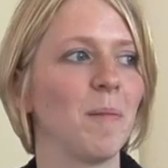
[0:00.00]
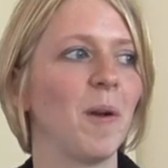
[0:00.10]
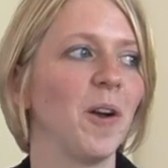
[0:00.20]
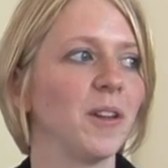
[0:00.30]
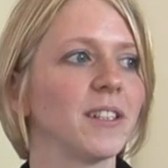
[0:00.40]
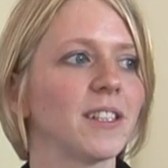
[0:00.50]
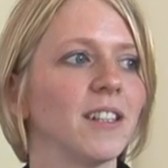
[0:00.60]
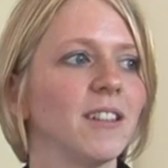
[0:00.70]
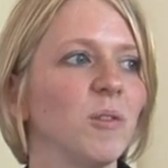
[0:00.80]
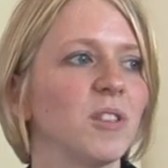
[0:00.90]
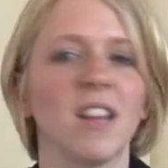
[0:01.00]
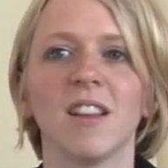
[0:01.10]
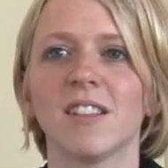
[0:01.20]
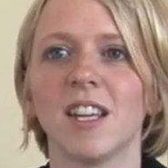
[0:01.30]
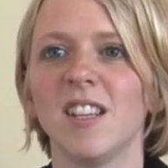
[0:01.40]
plants, and also
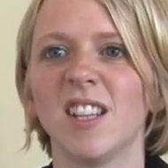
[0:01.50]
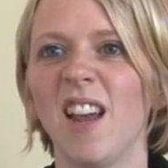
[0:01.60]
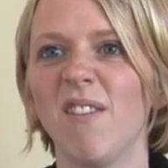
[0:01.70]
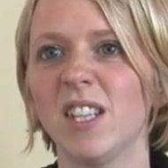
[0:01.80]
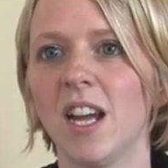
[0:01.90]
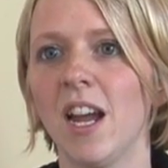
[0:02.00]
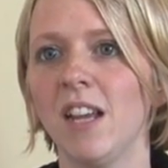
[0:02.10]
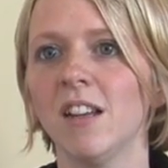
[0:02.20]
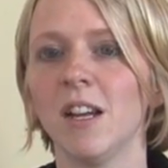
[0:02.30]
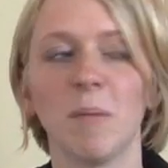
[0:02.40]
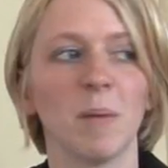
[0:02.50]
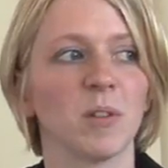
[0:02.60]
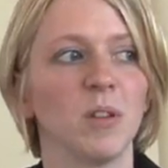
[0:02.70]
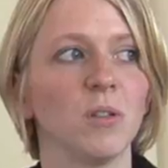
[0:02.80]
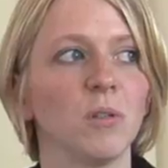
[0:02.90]
things that you see every day,
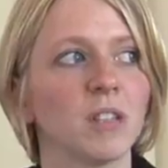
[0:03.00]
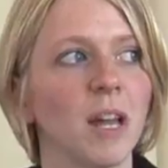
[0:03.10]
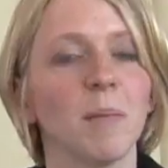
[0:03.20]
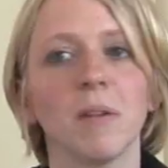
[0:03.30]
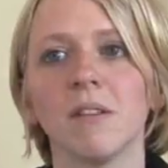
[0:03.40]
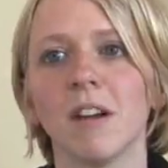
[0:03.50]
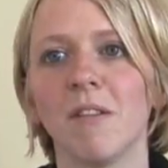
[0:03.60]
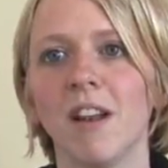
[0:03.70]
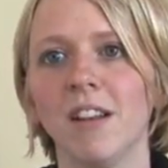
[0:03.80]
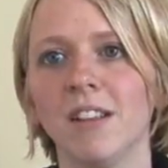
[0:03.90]
perhaps on your doorstep around